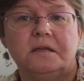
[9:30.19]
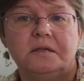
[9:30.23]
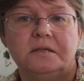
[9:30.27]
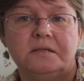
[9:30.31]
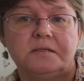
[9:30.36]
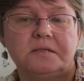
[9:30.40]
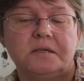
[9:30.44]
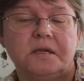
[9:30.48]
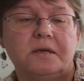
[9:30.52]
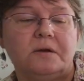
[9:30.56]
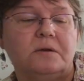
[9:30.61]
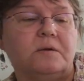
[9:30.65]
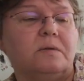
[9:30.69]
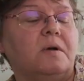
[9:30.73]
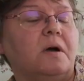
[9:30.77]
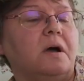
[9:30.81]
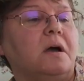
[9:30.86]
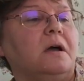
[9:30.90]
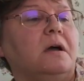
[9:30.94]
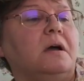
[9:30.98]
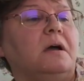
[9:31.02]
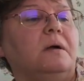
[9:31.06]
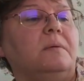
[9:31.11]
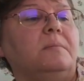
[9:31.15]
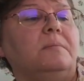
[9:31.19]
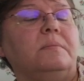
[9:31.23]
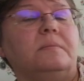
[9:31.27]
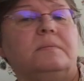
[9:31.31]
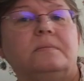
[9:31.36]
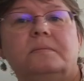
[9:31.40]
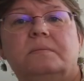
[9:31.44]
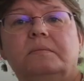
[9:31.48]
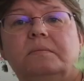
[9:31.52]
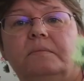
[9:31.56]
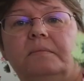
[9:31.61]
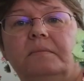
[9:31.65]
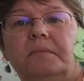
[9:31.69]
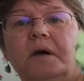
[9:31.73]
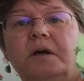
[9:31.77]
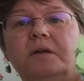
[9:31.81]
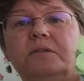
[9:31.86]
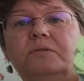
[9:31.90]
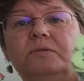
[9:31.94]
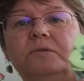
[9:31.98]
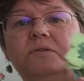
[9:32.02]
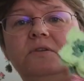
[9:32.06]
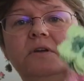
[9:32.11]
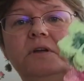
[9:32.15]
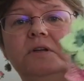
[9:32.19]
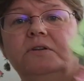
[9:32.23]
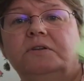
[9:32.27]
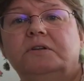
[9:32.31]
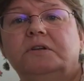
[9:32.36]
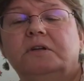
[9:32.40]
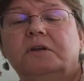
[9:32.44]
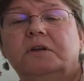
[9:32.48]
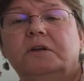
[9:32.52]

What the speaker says: So I thought I'd